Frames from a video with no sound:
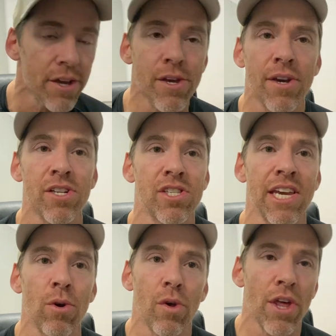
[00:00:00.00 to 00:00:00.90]
You can
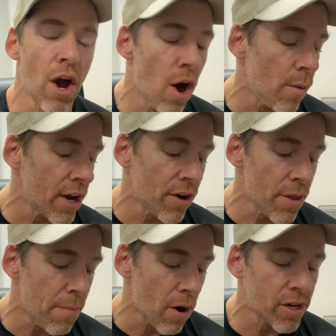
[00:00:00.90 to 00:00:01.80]
see all the artwork on
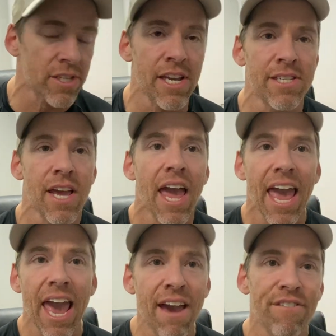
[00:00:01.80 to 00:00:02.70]
the boxes,
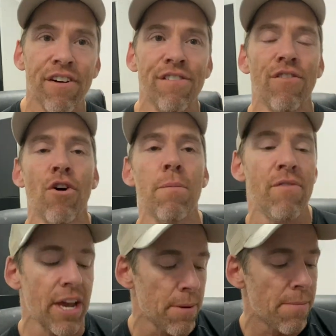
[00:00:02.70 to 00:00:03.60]
every form of
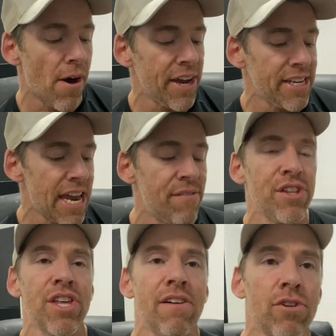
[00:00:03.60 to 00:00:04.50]
it combined,
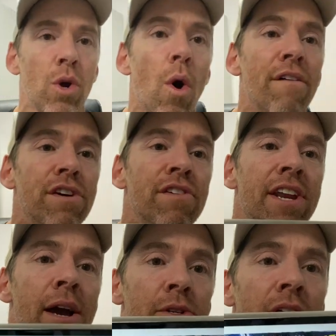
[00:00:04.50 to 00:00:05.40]
everything. I've done quite a few
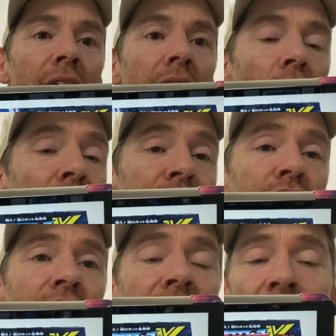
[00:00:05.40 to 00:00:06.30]
videos on this figure.